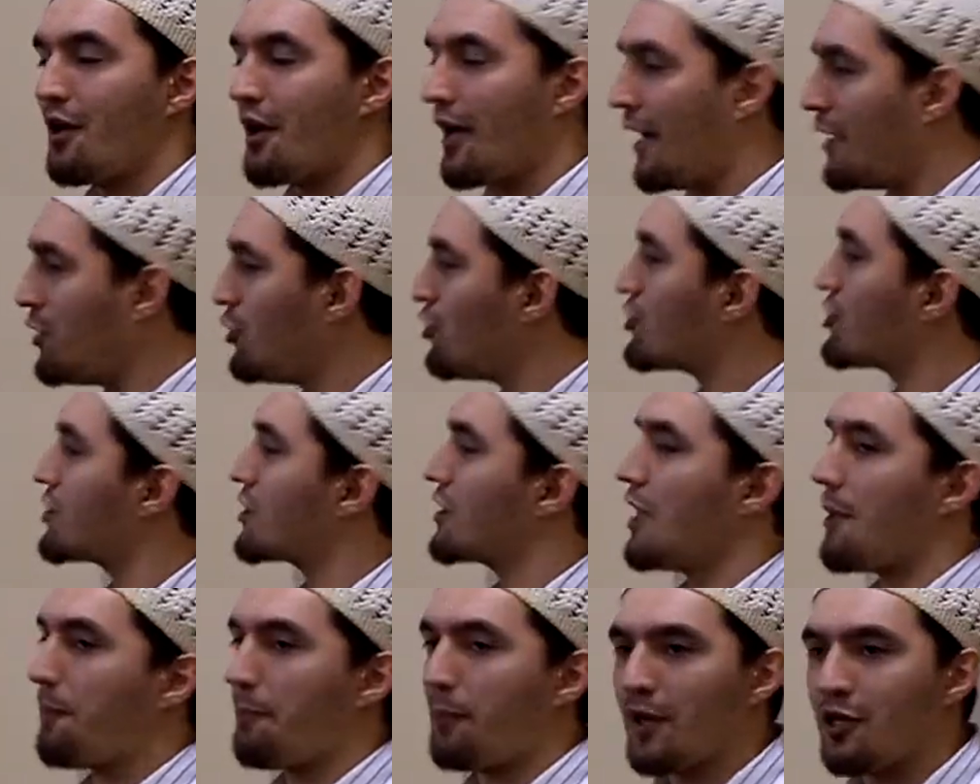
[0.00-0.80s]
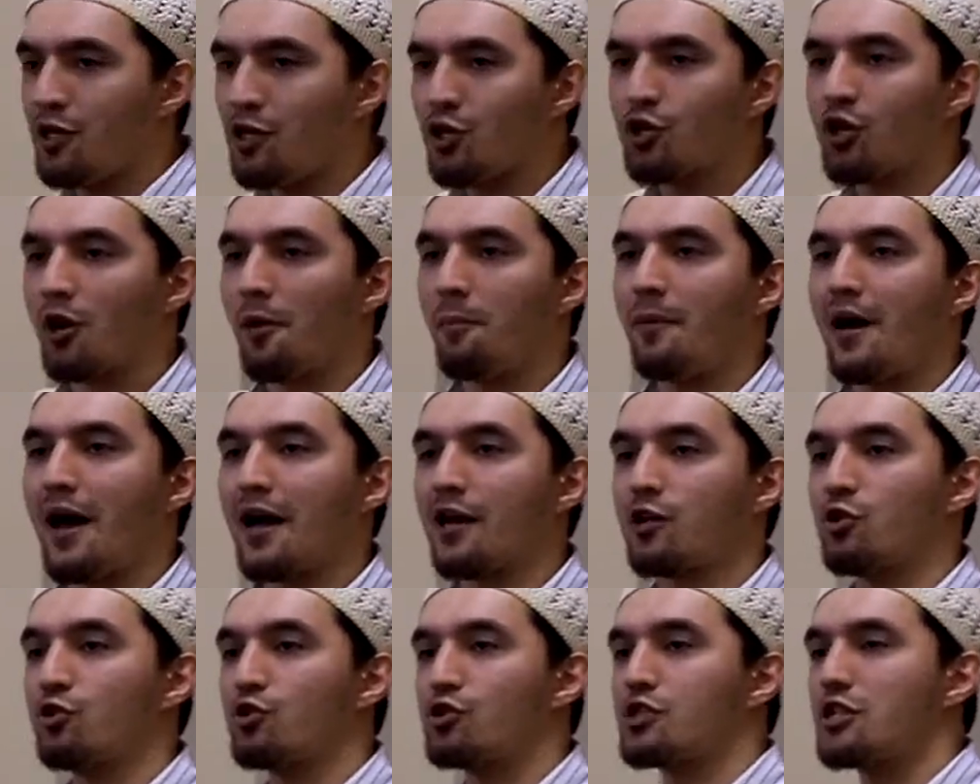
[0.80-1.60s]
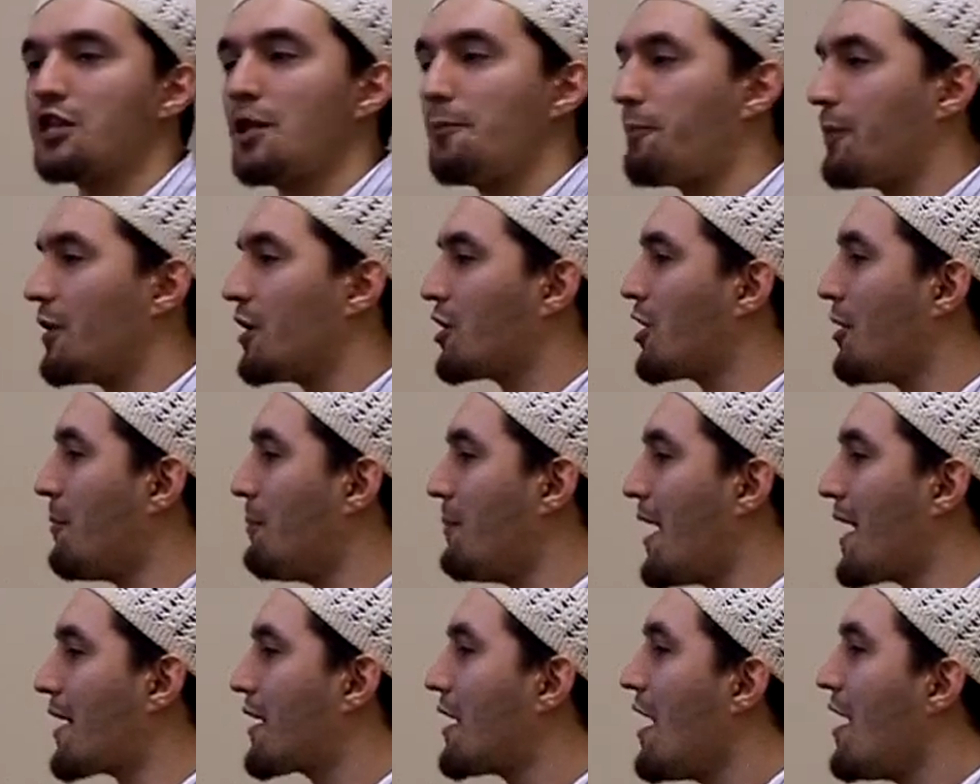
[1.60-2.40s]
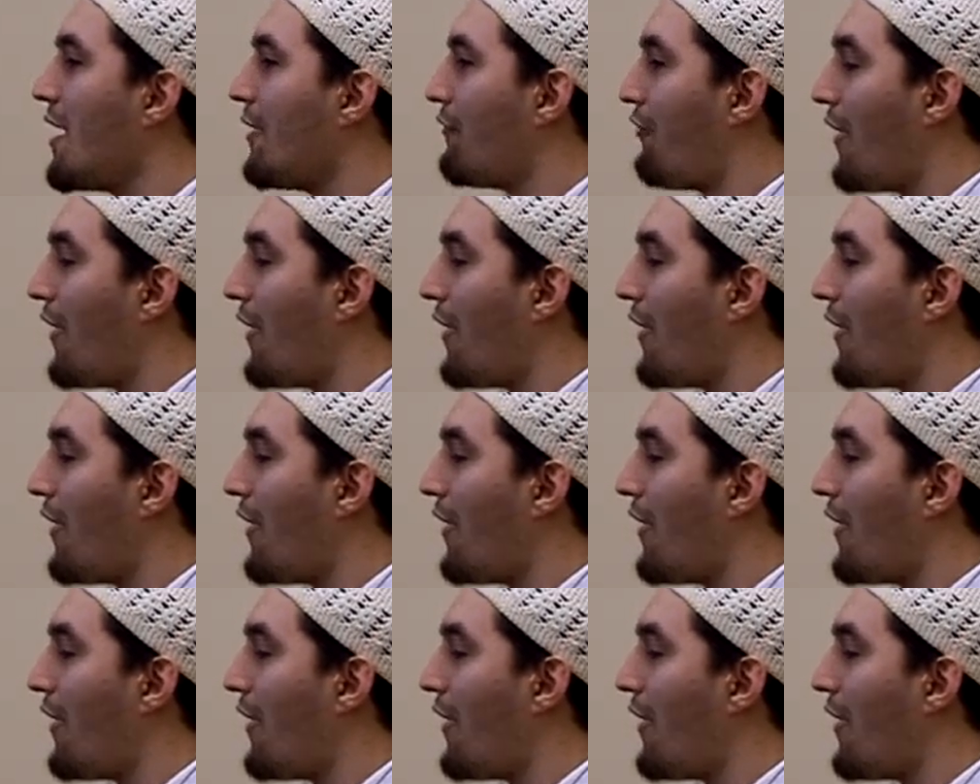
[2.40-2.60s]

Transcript: And you slip and you come back, you slip and come back.